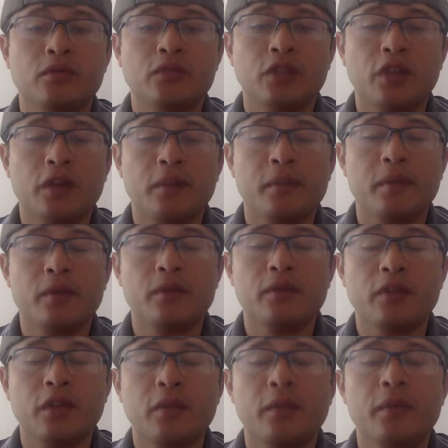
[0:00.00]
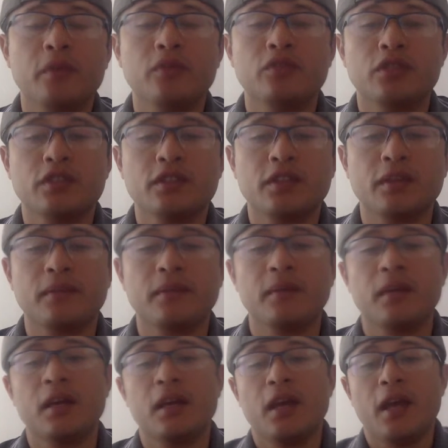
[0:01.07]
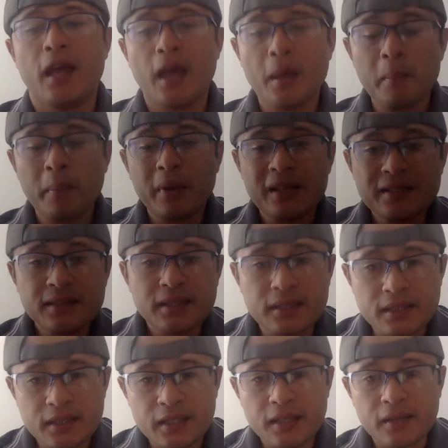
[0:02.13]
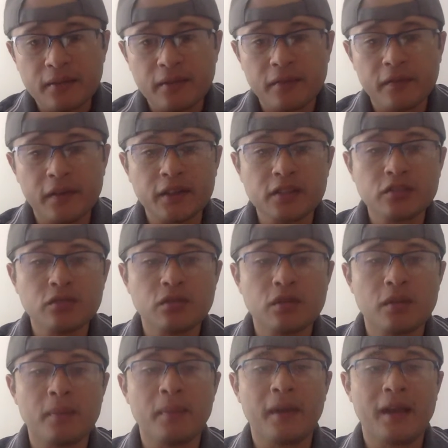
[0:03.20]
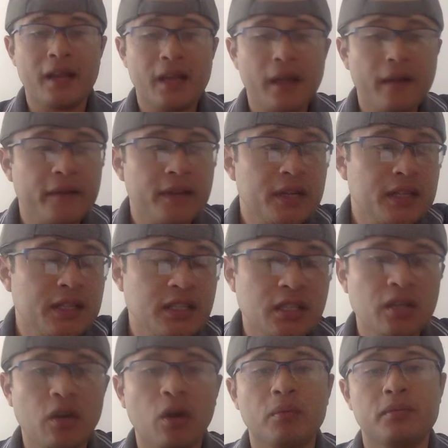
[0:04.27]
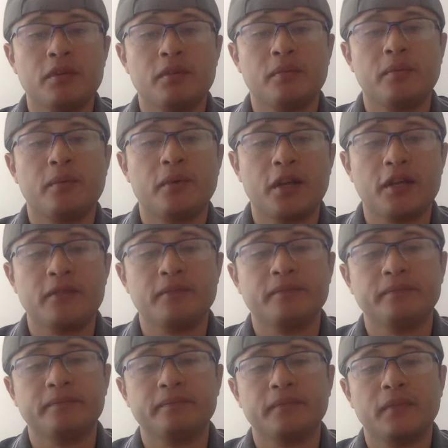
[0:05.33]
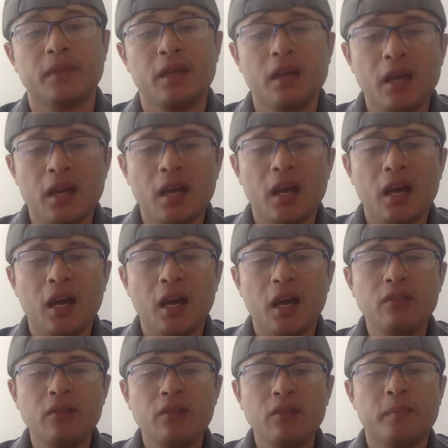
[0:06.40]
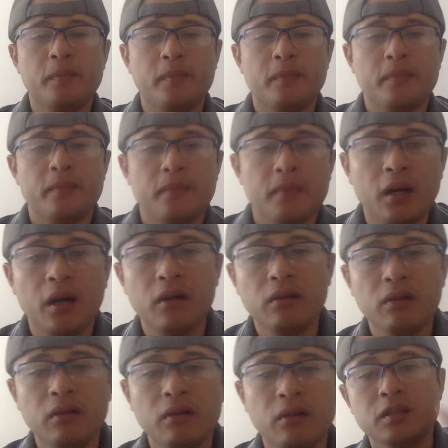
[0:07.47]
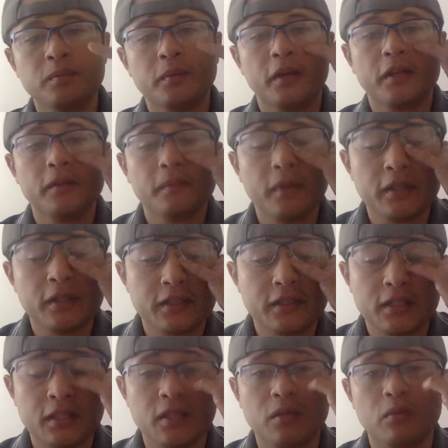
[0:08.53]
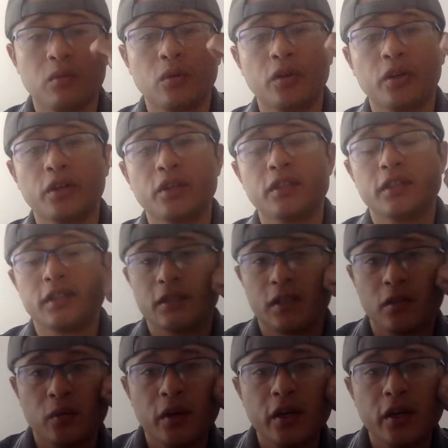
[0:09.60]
nervous system, and plasticity refers to the malleability of the brain. How the how does brain plasticity work is